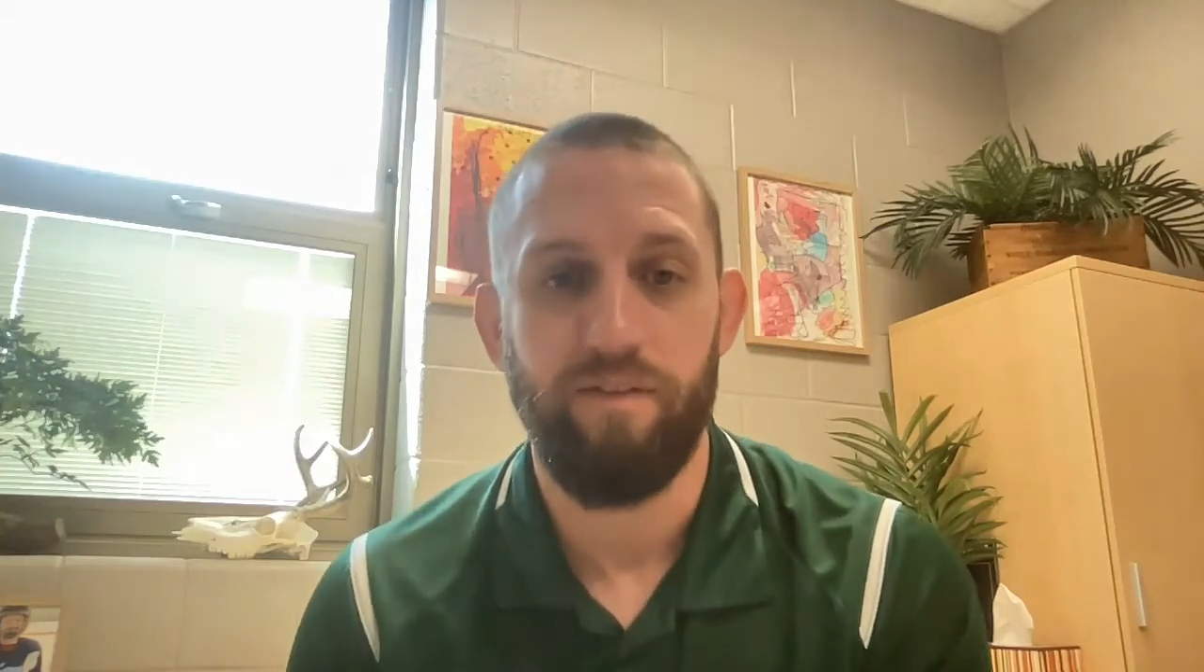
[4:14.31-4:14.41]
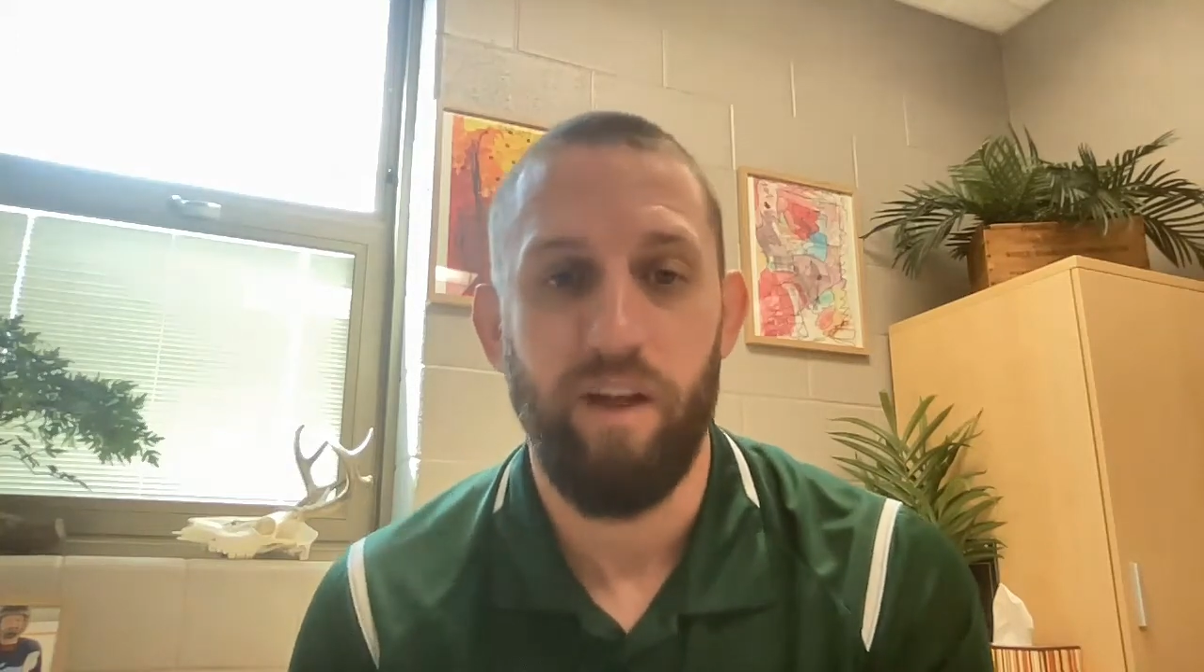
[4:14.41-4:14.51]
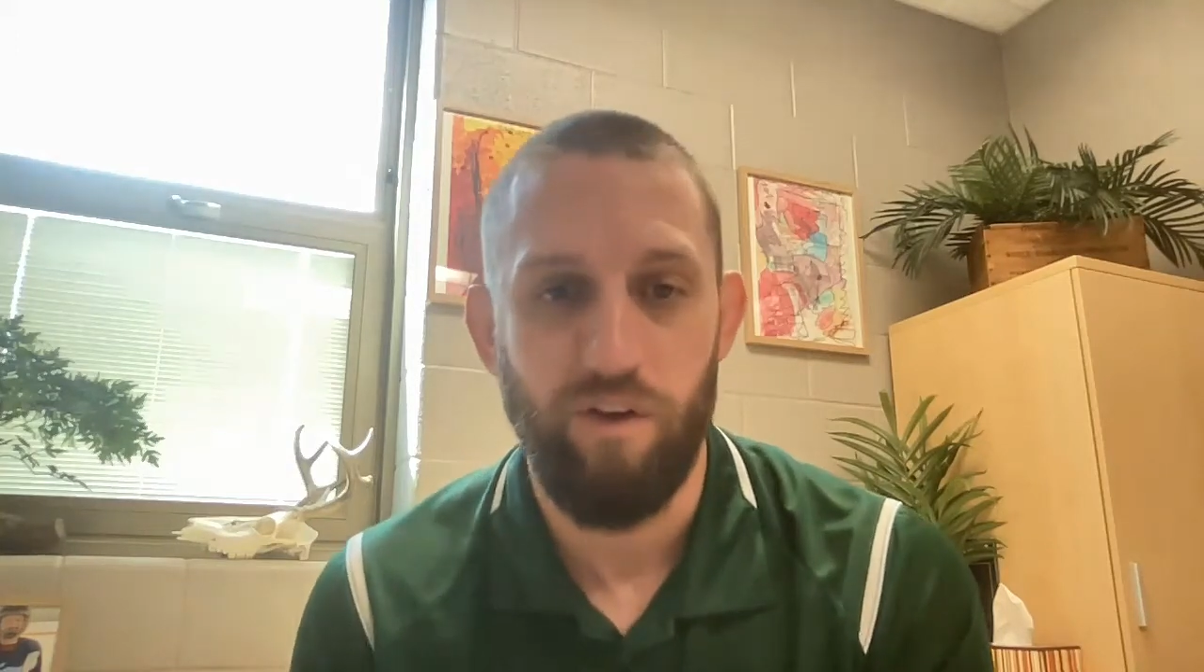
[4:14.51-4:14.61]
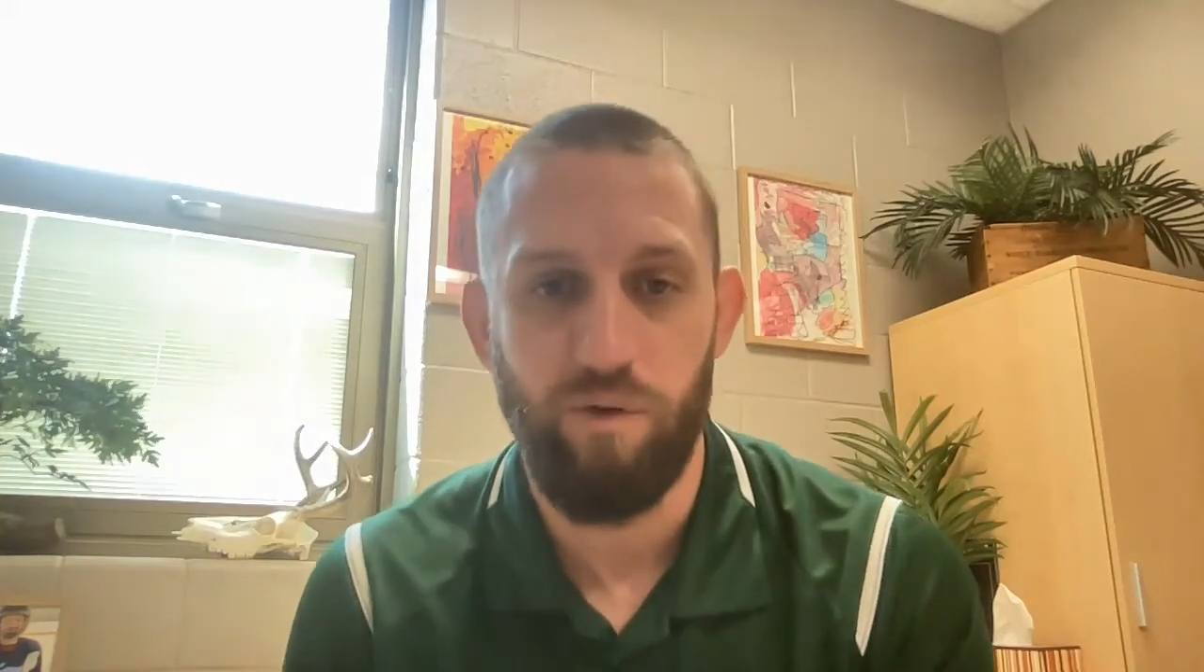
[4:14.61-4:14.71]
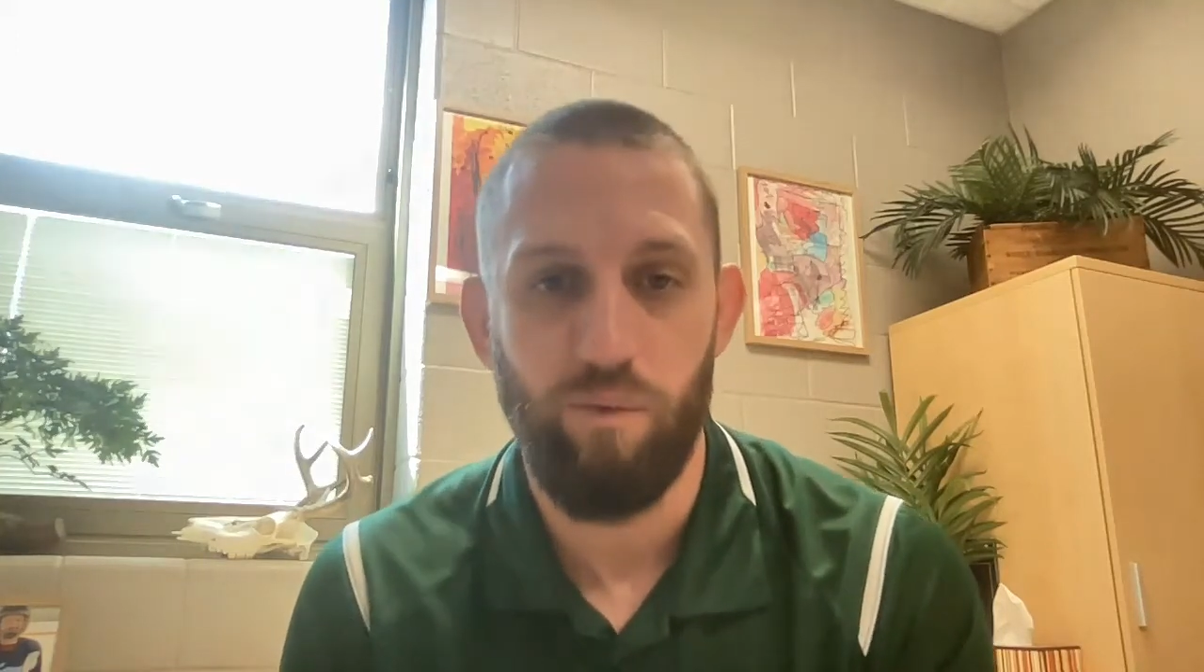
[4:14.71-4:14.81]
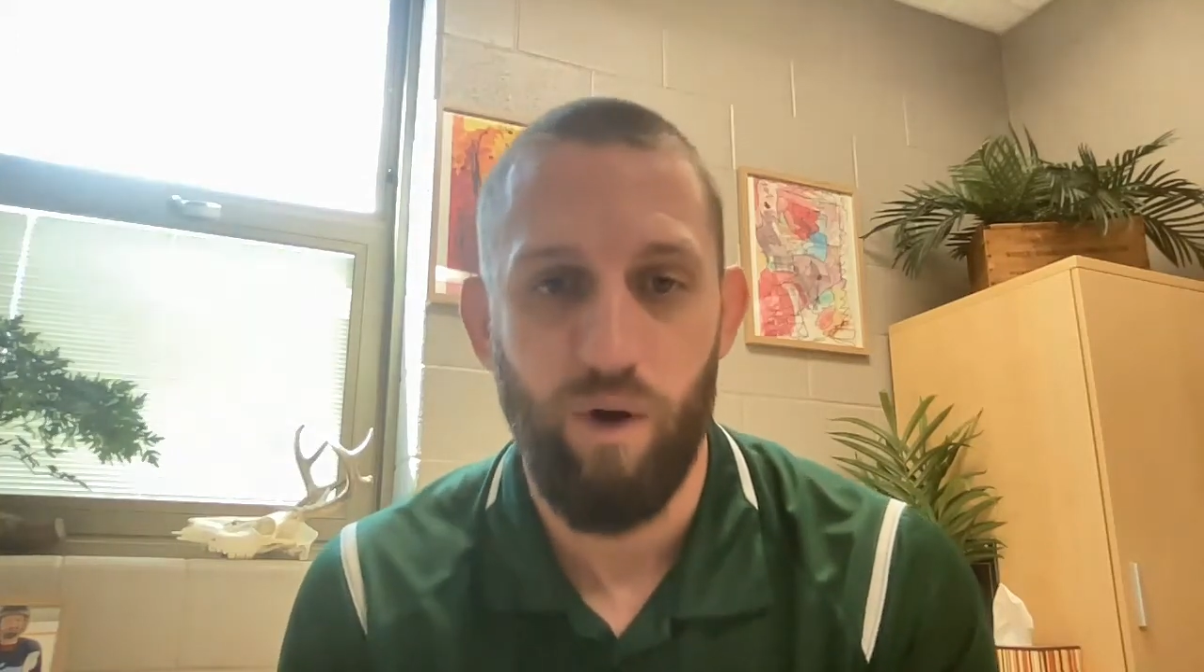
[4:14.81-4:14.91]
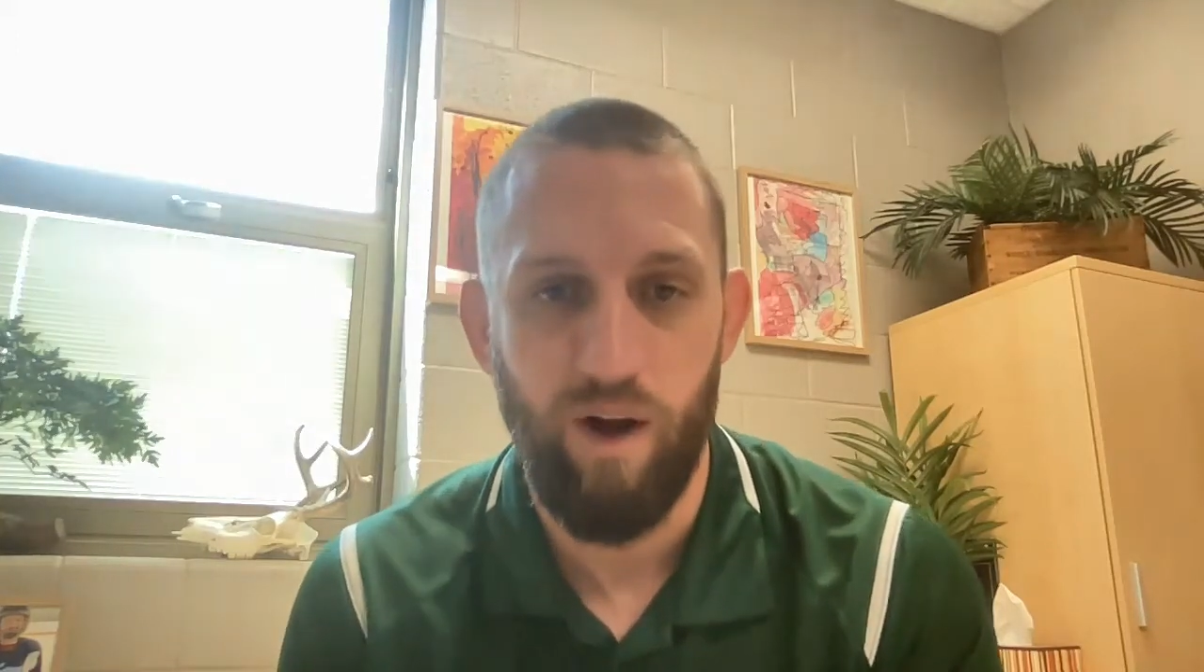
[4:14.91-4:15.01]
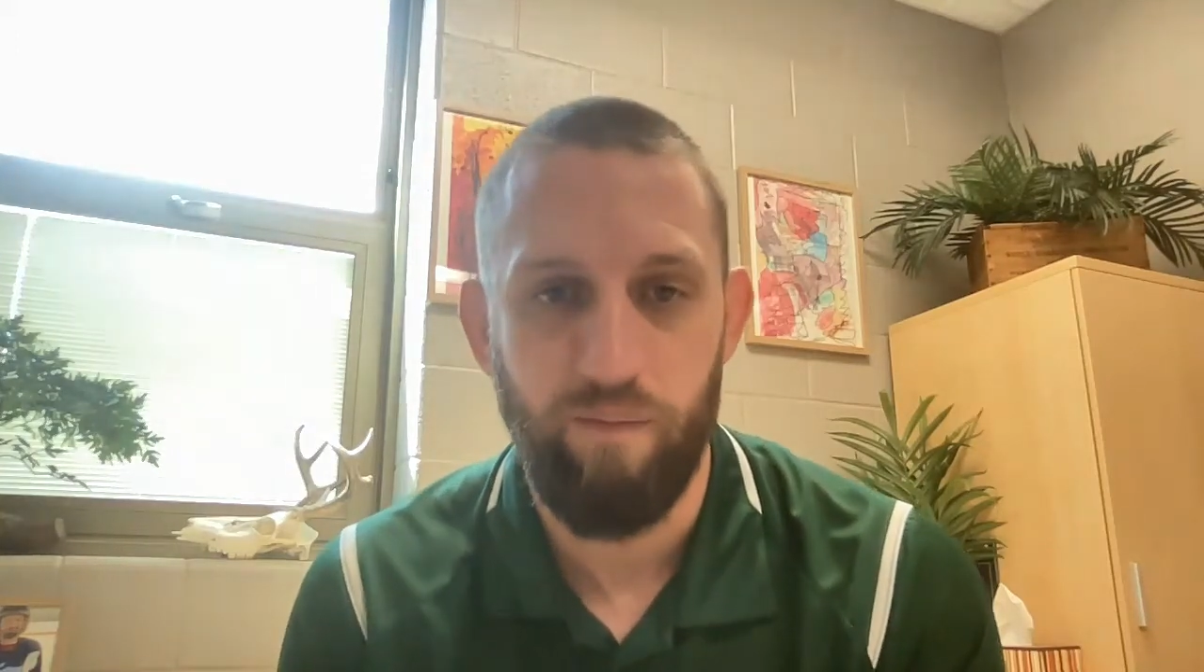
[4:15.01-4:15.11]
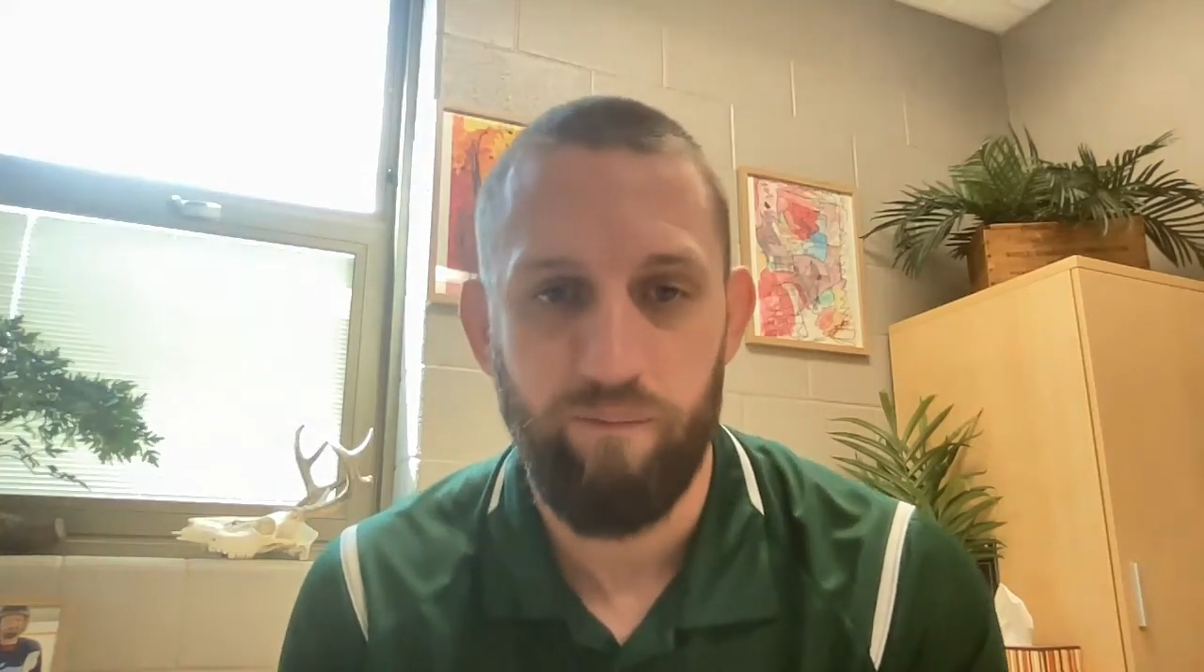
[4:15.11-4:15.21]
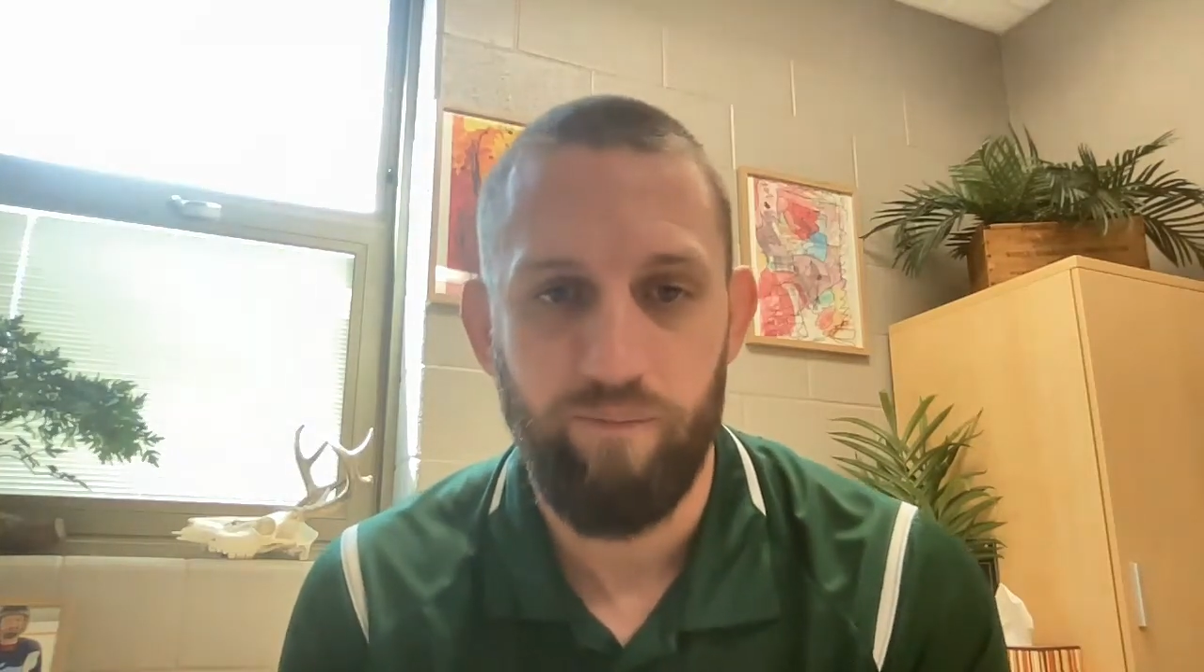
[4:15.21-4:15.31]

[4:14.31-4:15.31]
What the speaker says: that you want.